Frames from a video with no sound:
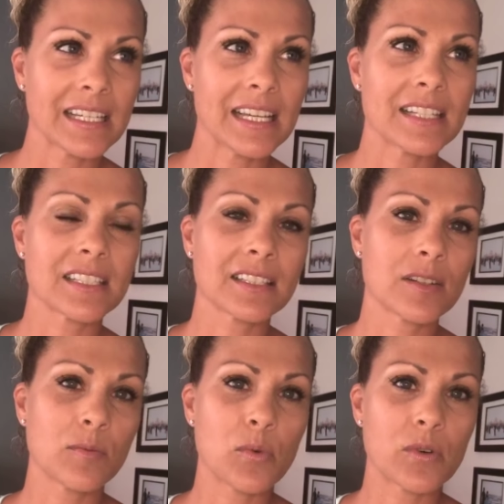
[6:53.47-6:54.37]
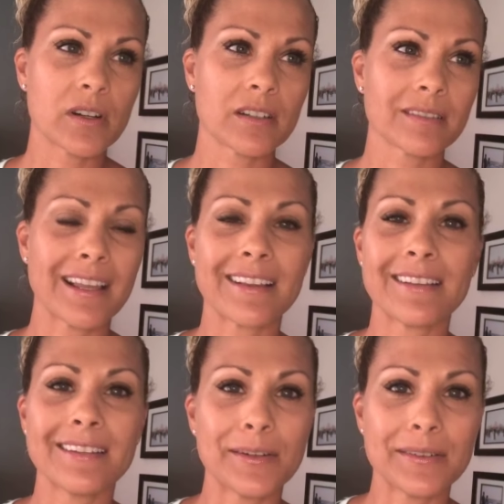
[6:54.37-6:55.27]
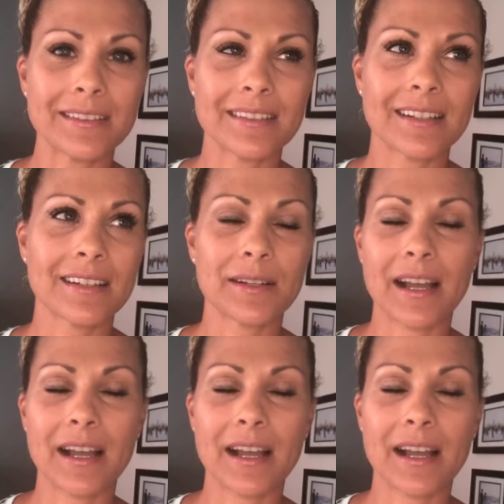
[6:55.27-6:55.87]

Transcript: is a little more like, I